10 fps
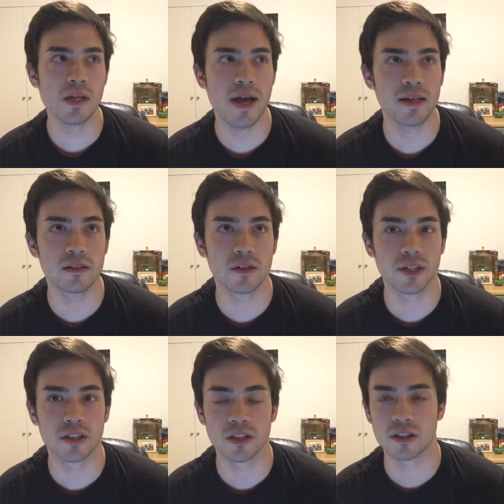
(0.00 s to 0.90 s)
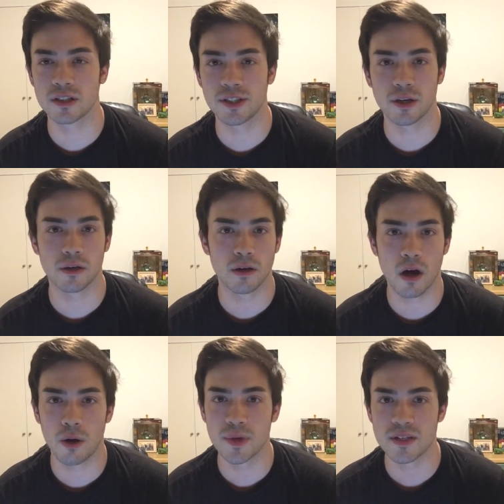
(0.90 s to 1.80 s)
And so it's just, you're
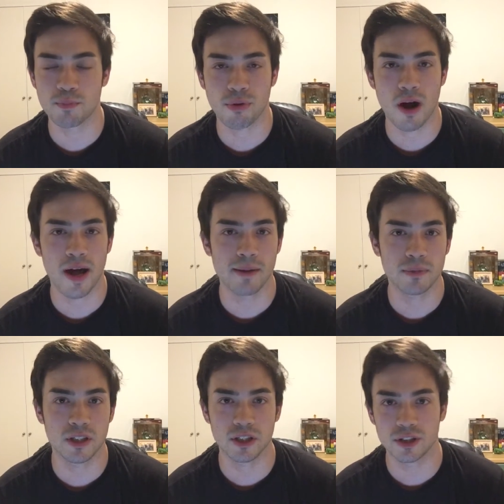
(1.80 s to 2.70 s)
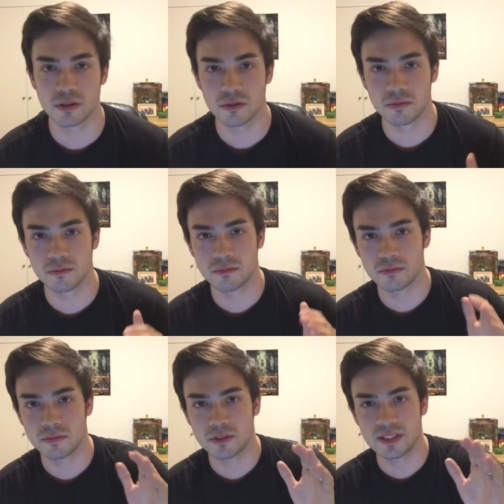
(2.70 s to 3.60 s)
always primed to
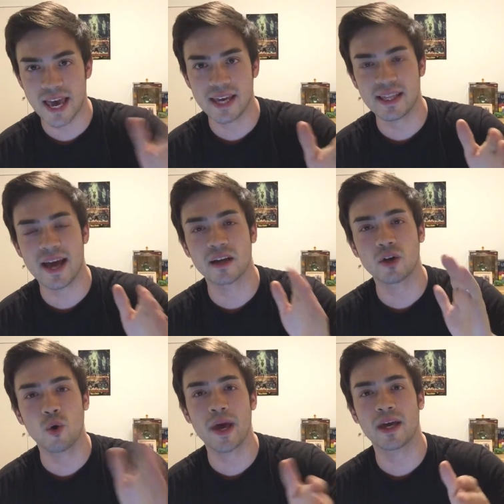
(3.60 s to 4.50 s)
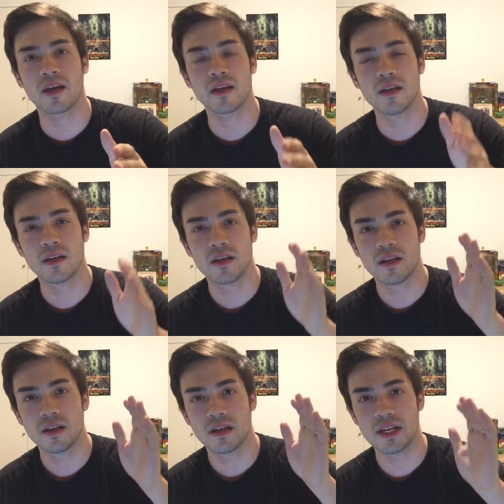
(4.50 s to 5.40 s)
take that quick
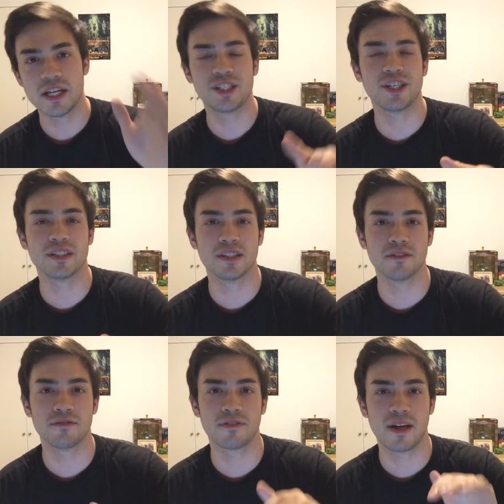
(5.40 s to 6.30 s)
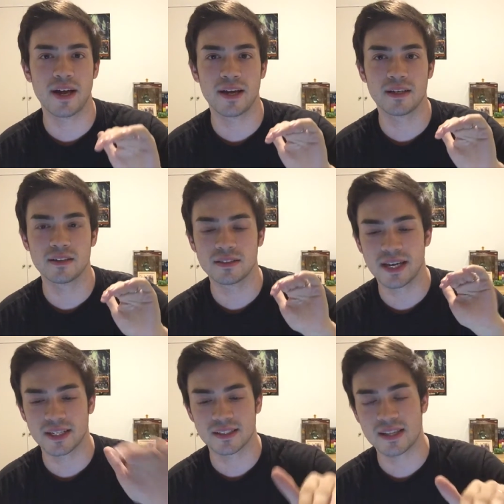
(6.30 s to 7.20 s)
initiative and
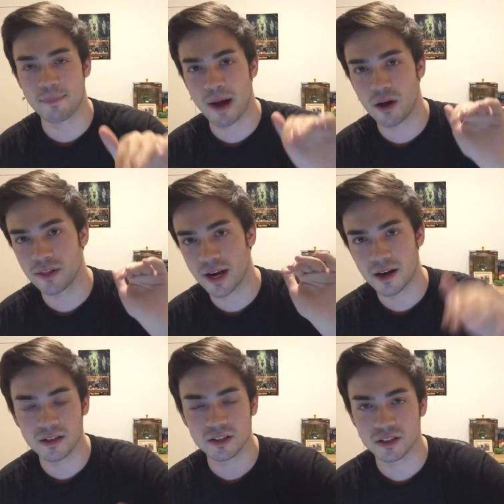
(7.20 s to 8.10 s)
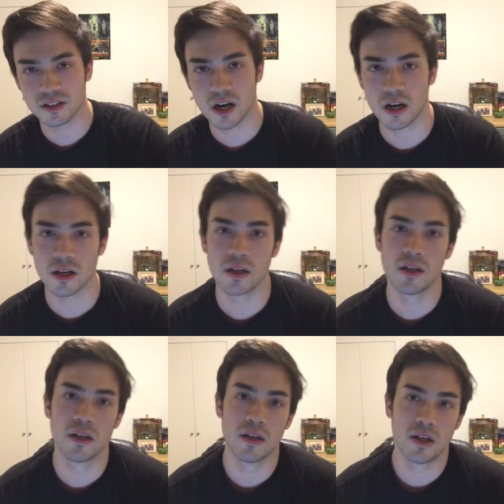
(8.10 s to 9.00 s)
take a step out there and just start
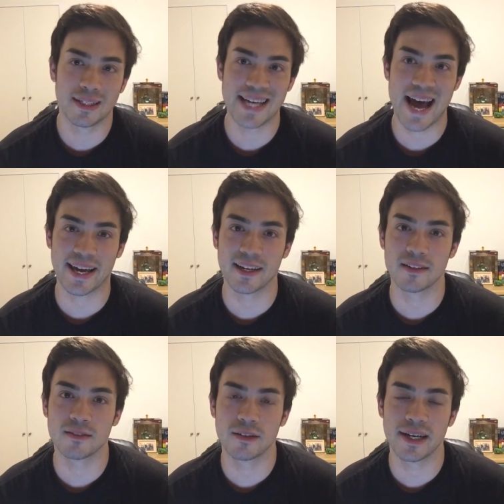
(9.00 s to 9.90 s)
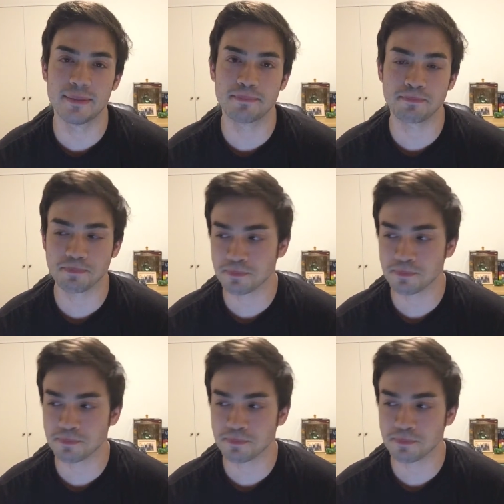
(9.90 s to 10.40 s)
attacking, right?